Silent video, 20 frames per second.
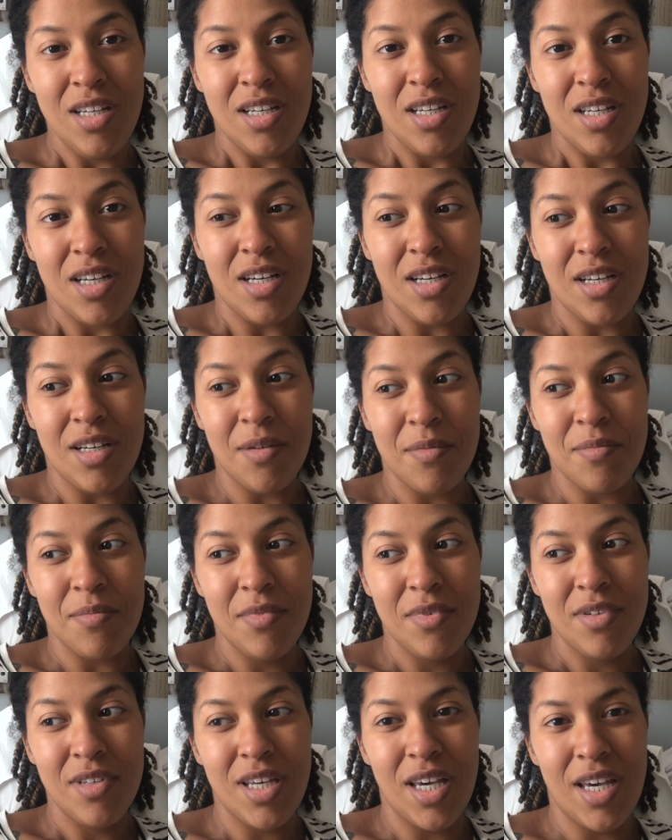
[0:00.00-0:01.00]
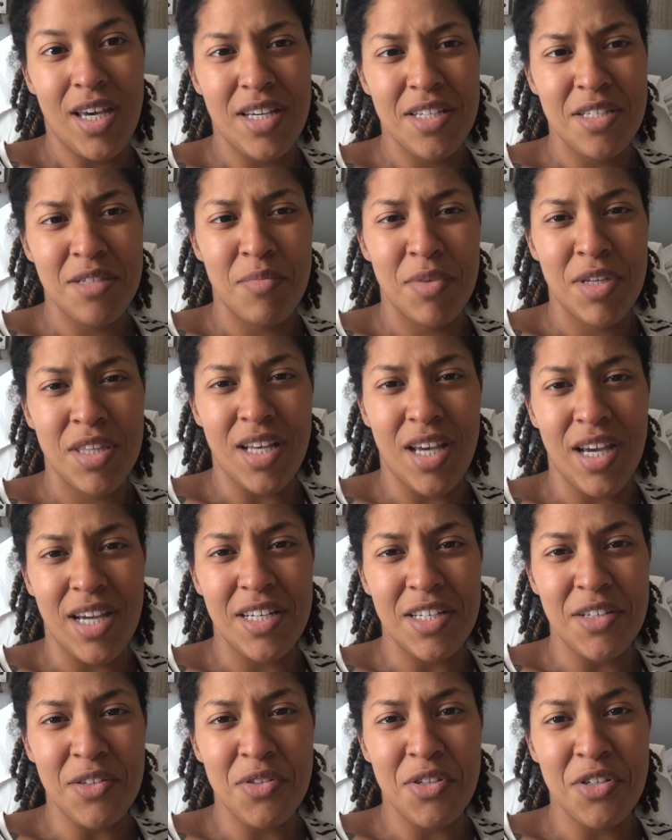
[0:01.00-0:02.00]
It hasn't been the
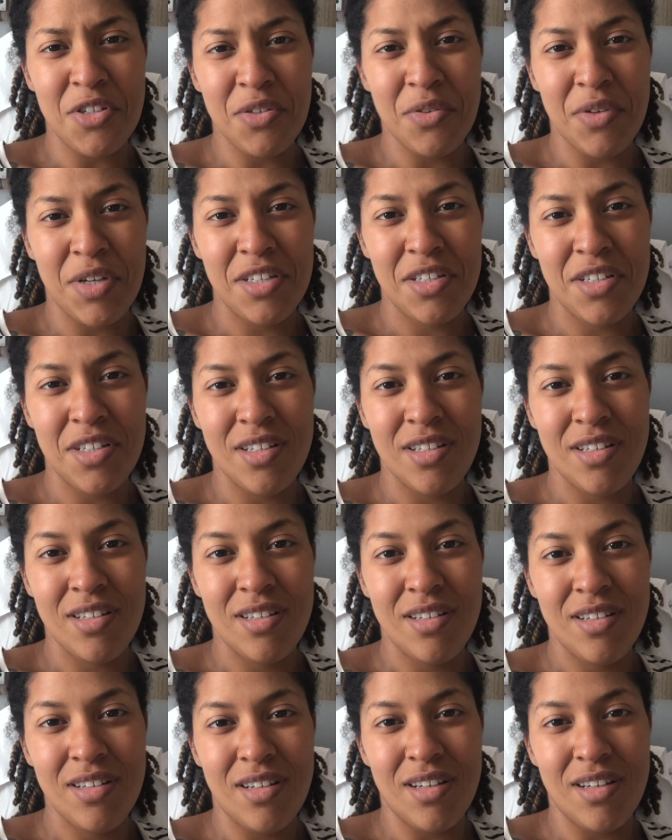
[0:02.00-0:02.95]
ideal situation,